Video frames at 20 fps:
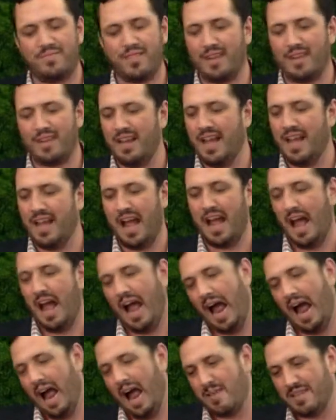
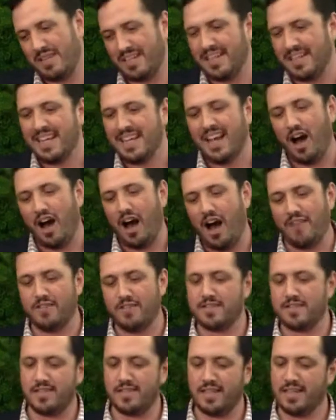I mean,
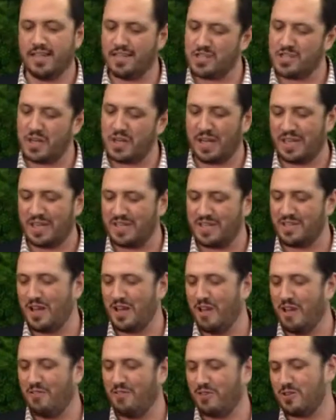obviously, chicken is
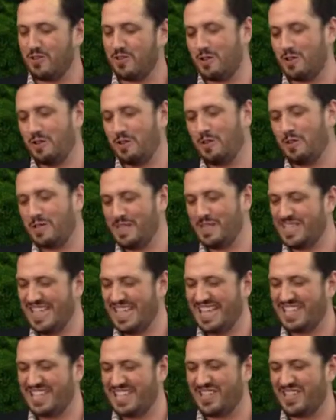a versatile
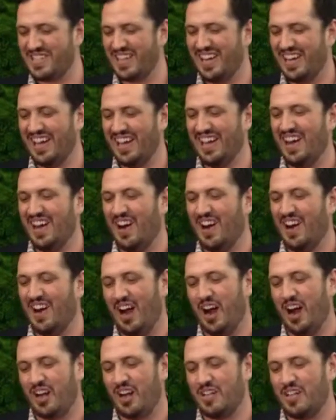dish
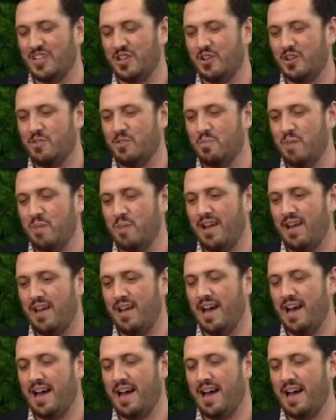on its own, but